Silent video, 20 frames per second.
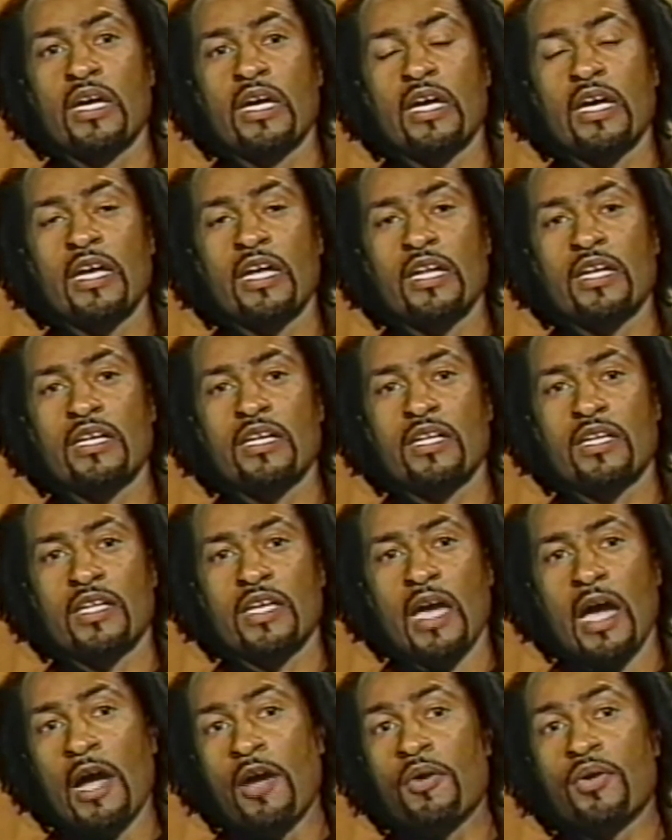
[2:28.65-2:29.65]
And
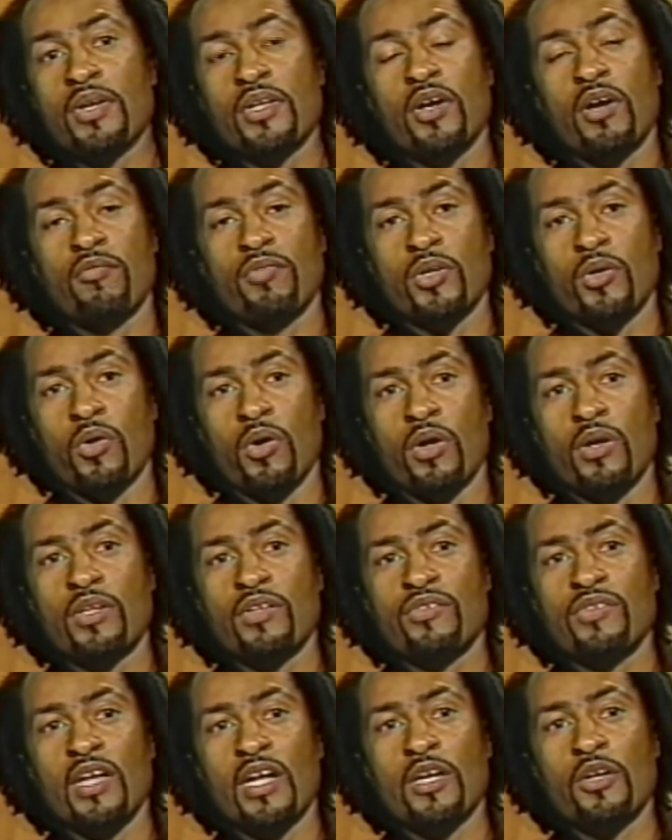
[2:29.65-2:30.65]
the irony of it all
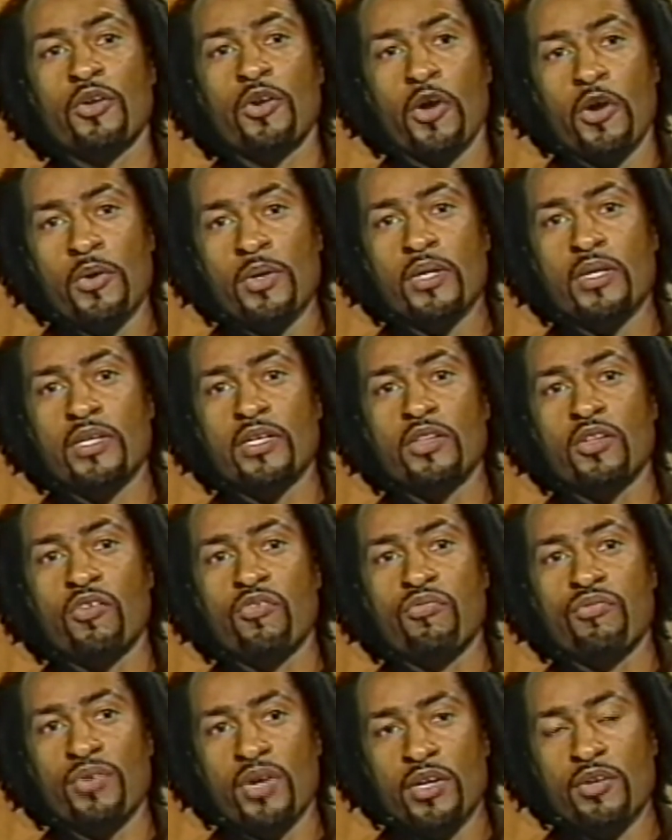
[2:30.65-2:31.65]
is that currently the
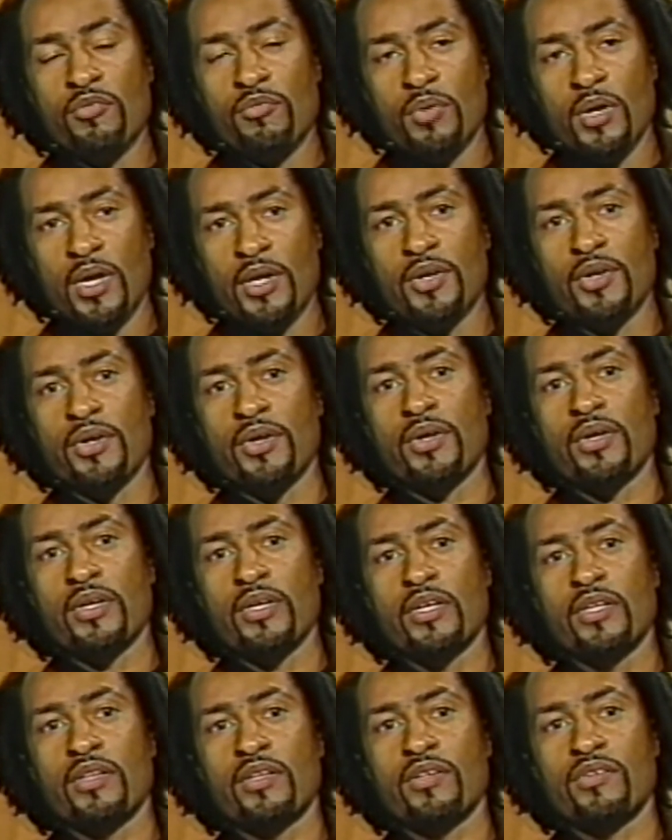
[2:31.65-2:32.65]
front runner
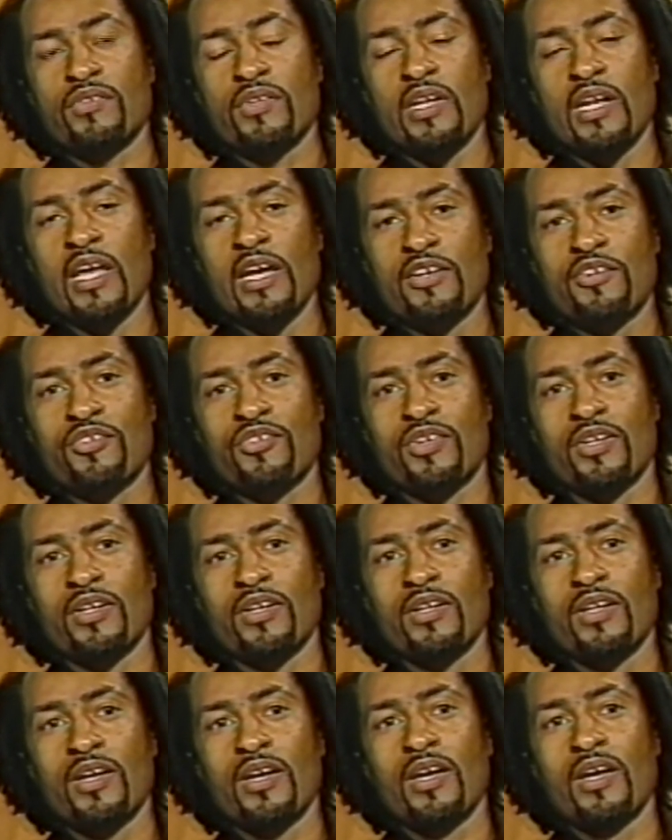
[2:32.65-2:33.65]
in this
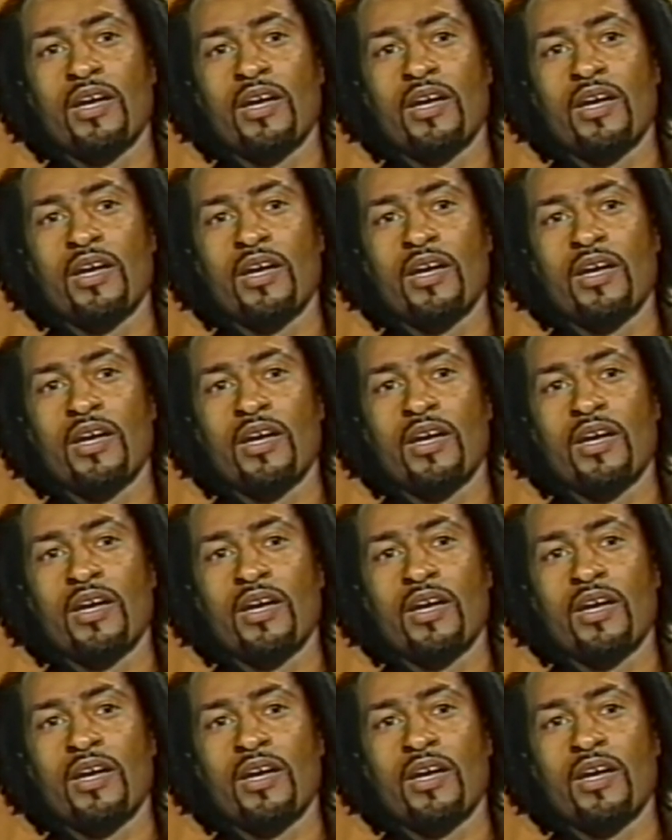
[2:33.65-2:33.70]
election,